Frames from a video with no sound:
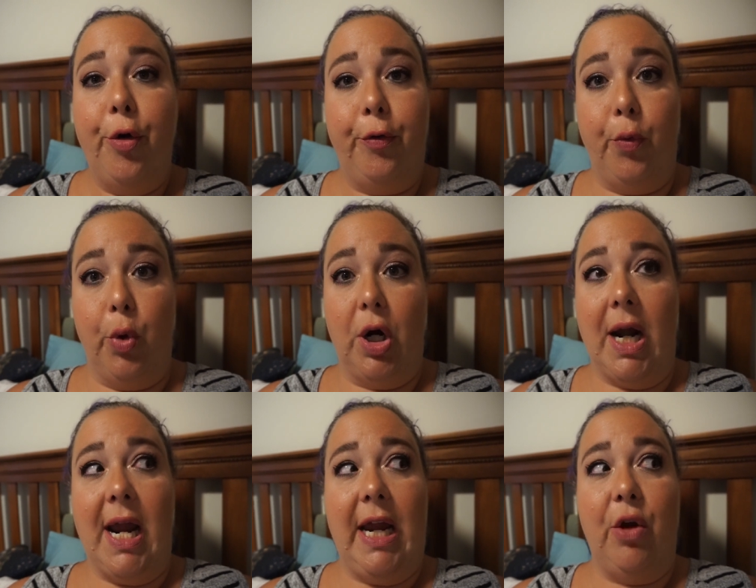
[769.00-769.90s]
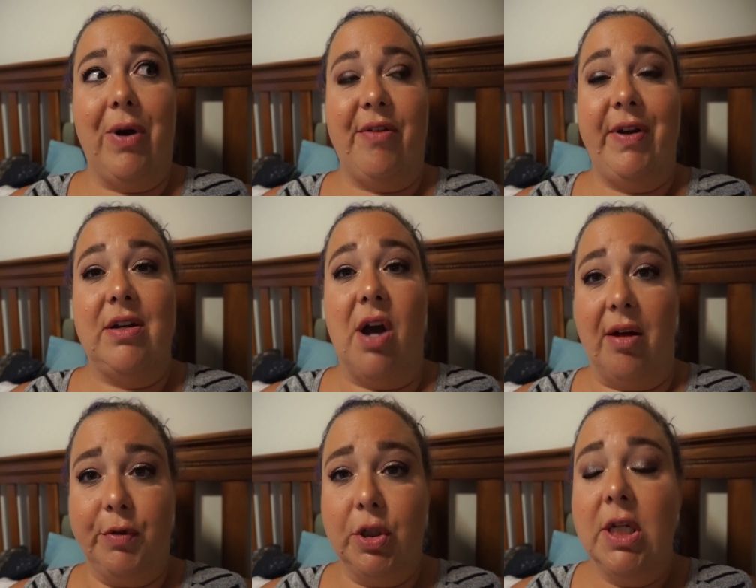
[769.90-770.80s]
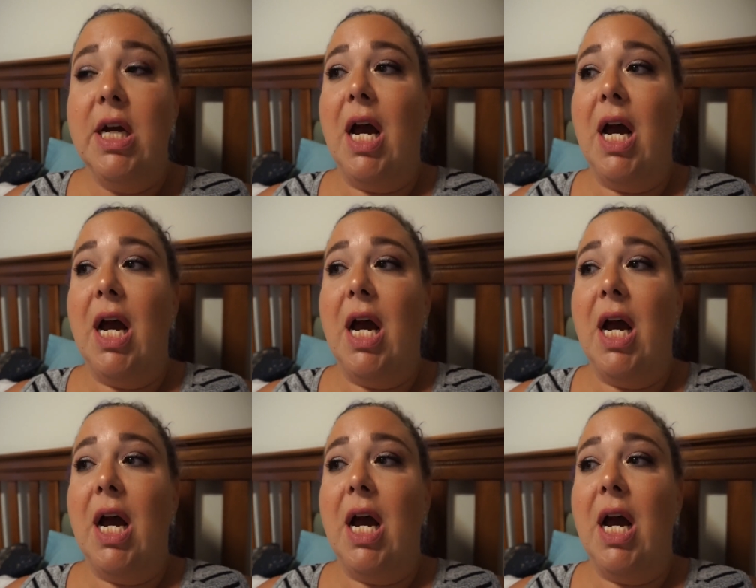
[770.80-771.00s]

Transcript: for a graphic novel.